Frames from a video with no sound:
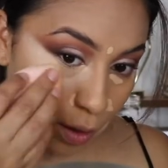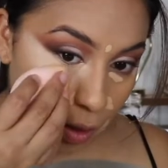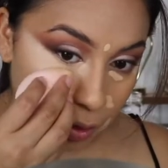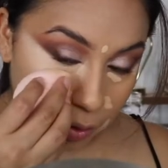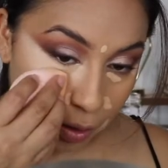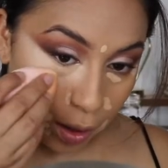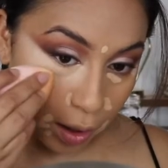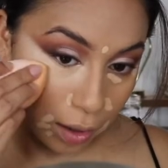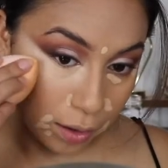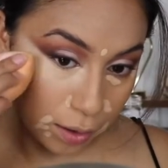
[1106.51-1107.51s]
And
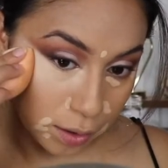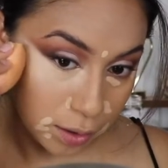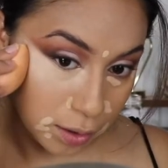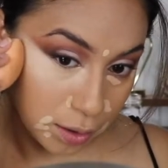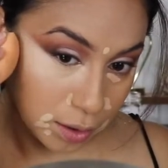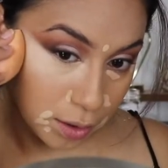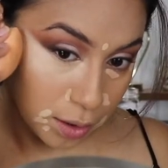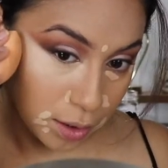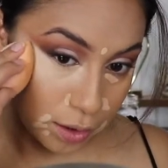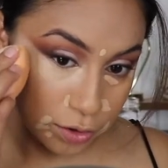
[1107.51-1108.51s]
then
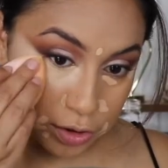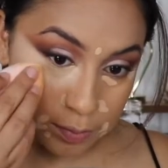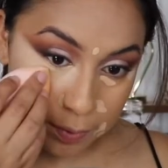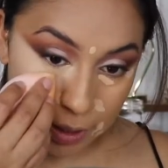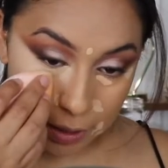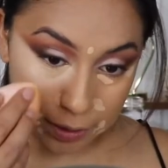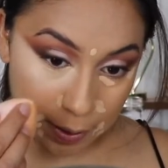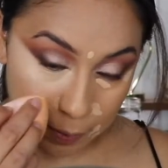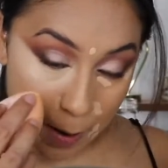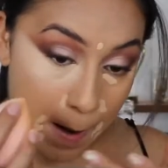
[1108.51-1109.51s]
I'll just blend
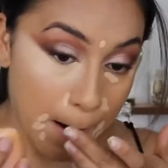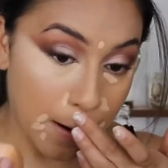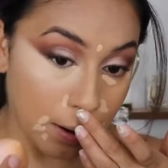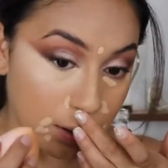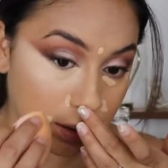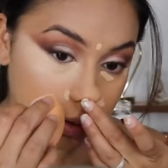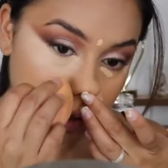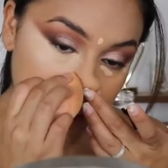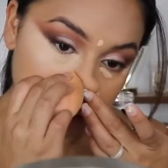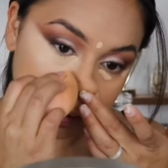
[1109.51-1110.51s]
down.
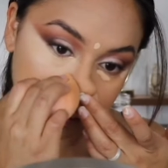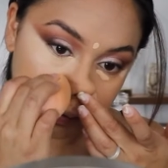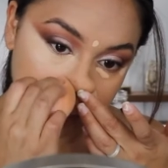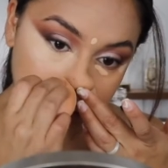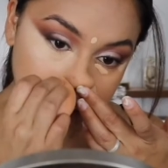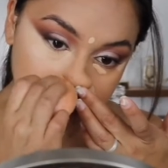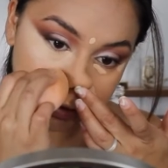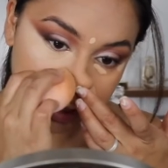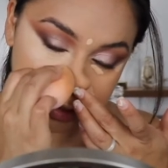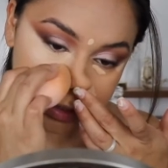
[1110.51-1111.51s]
Ooh, I told you
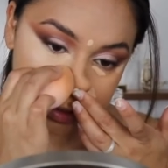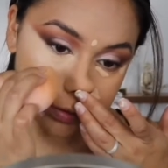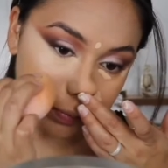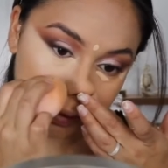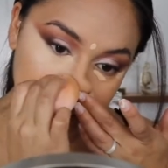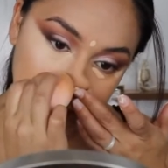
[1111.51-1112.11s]
guys this is really